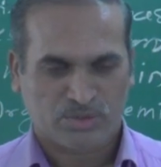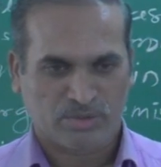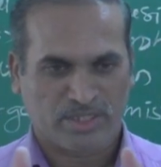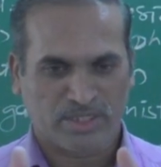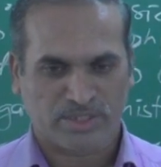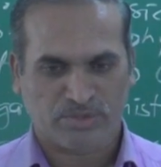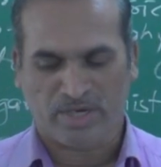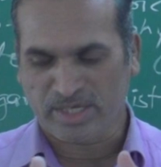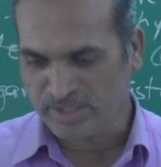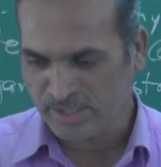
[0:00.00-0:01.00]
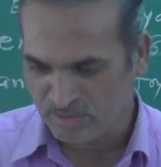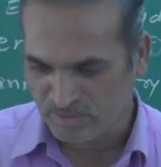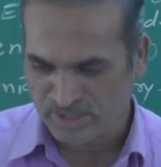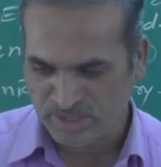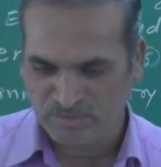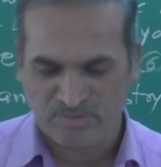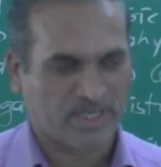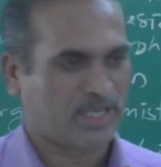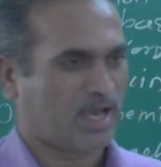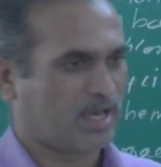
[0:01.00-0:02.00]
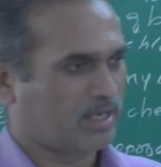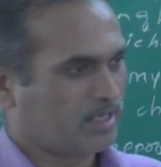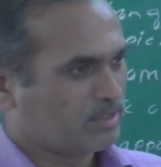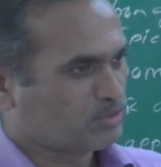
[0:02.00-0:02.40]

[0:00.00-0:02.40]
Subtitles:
So in 2020 we are.